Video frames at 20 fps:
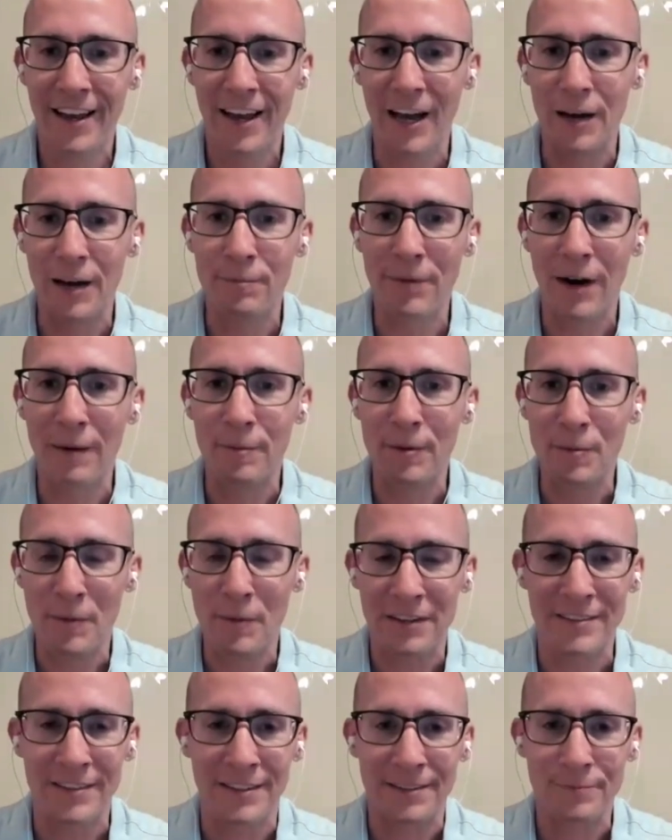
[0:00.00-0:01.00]
I'm Bobby
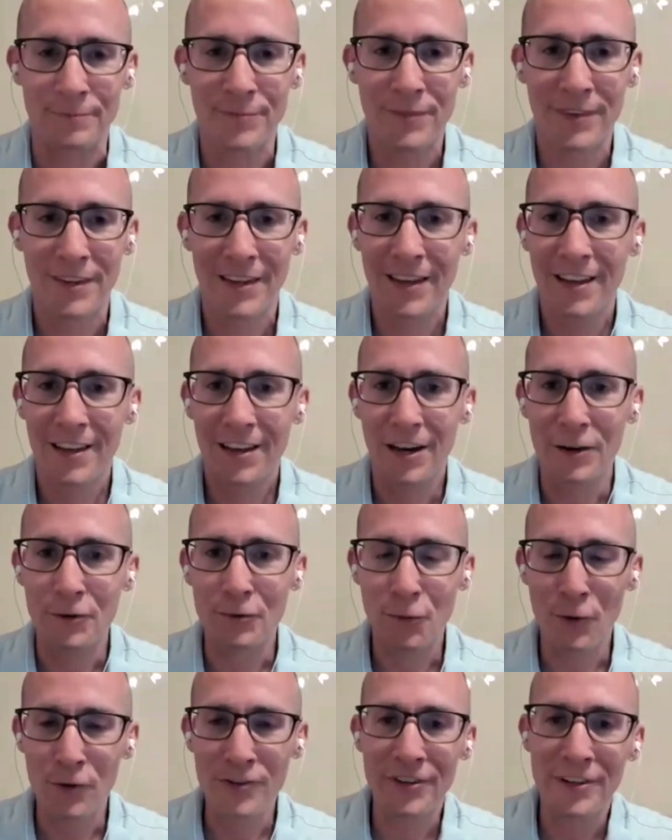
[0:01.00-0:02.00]
Mixon.
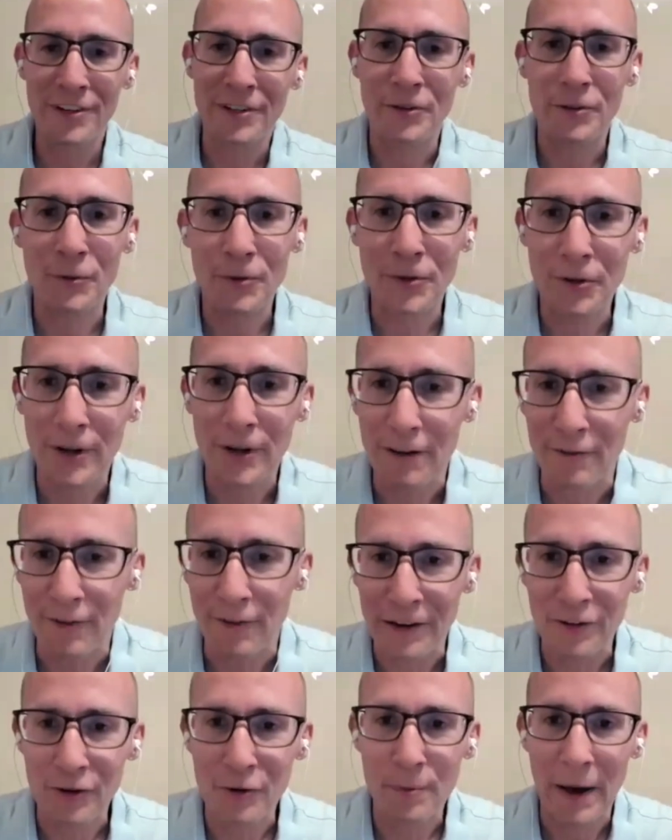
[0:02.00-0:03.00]
Unfortunately, we don't have
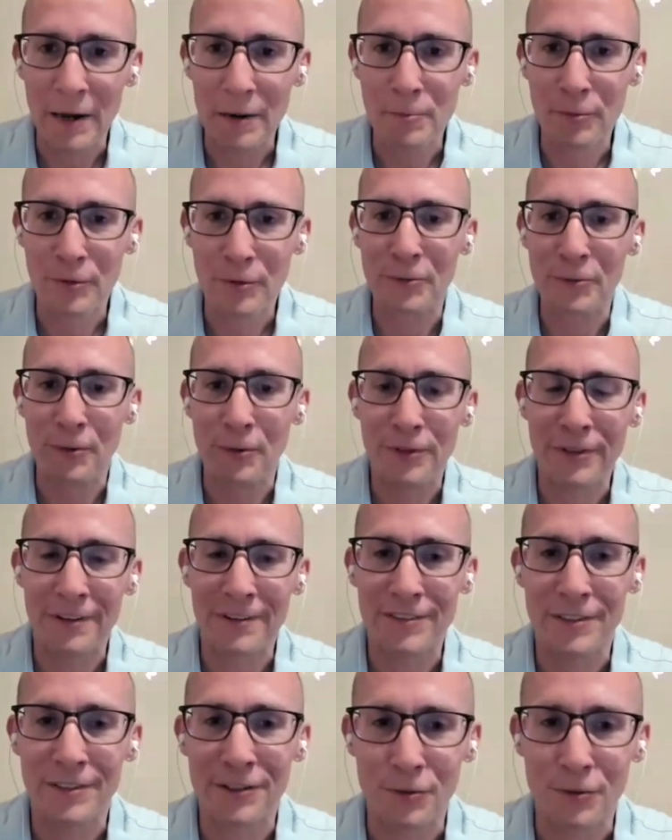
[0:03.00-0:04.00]
Andrew Petiprin with us
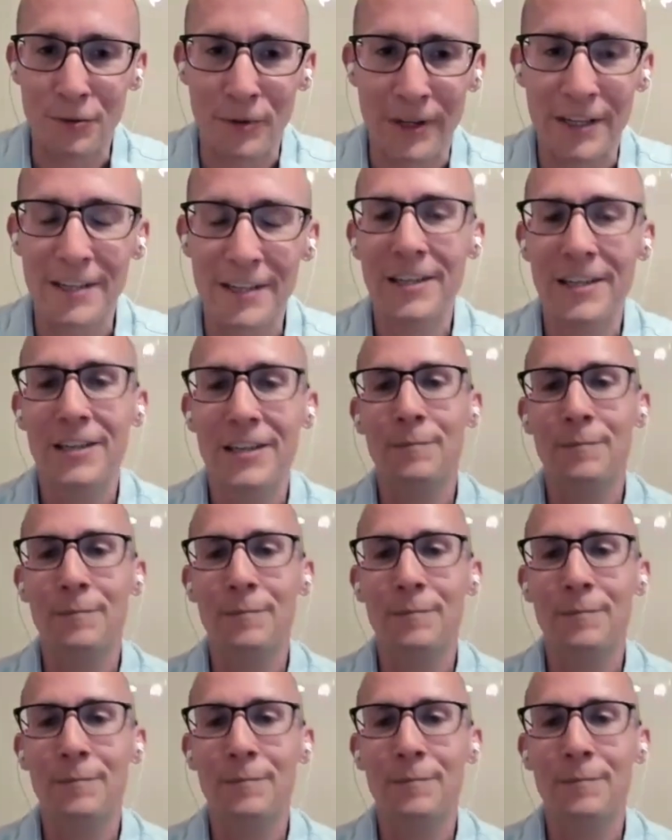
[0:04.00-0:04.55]
this week,